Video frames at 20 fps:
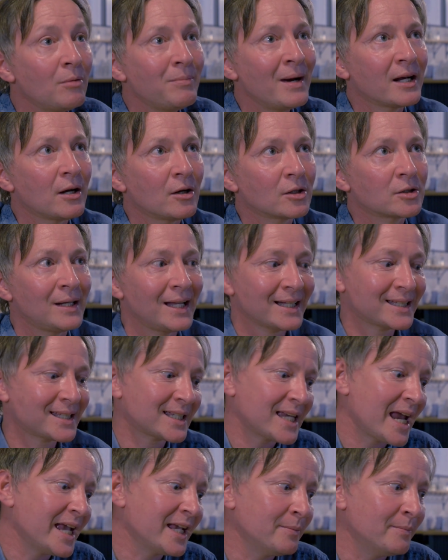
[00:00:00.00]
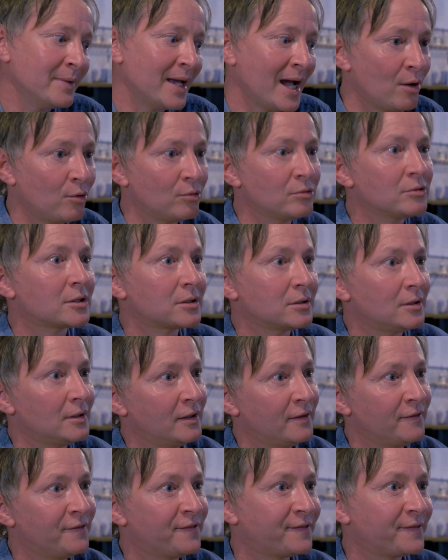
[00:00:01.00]
oh my God, well that's taking me out
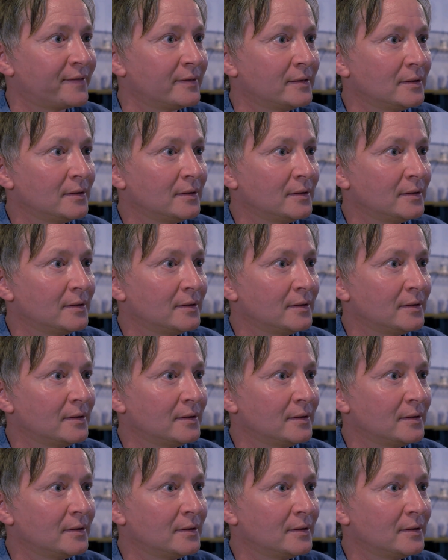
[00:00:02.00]
of